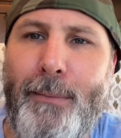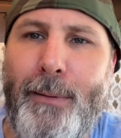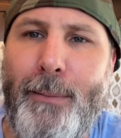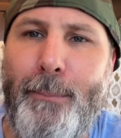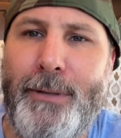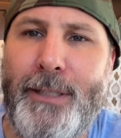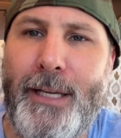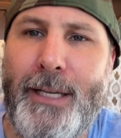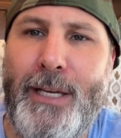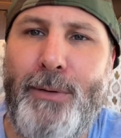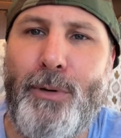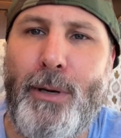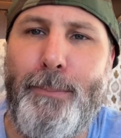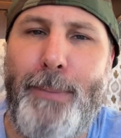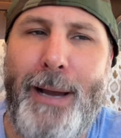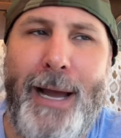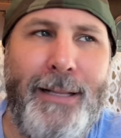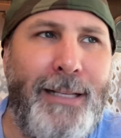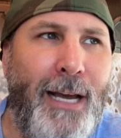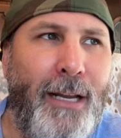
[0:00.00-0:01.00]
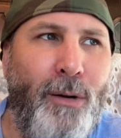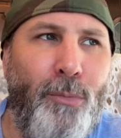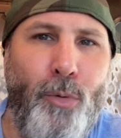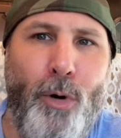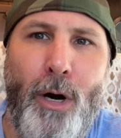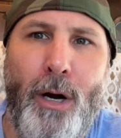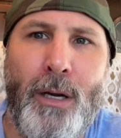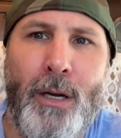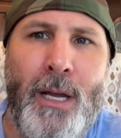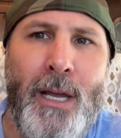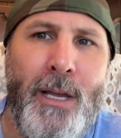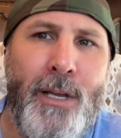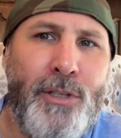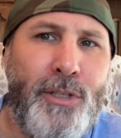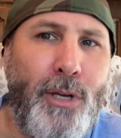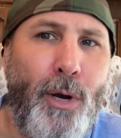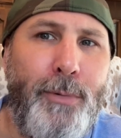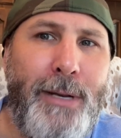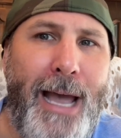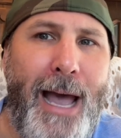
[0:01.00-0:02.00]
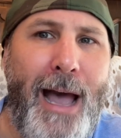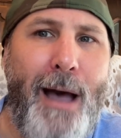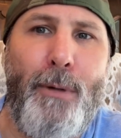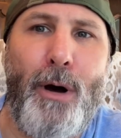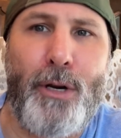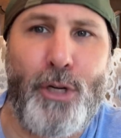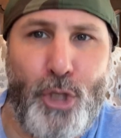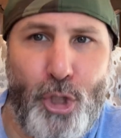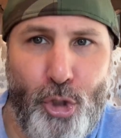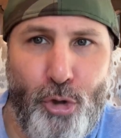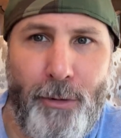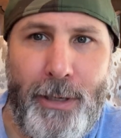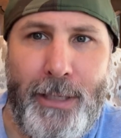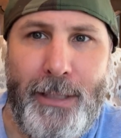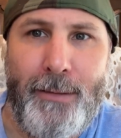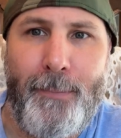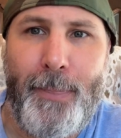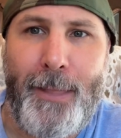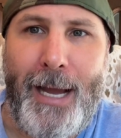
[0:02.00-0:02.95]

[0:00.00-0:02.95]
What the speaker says: My thing. He went back down the walk. So now I'm on the street.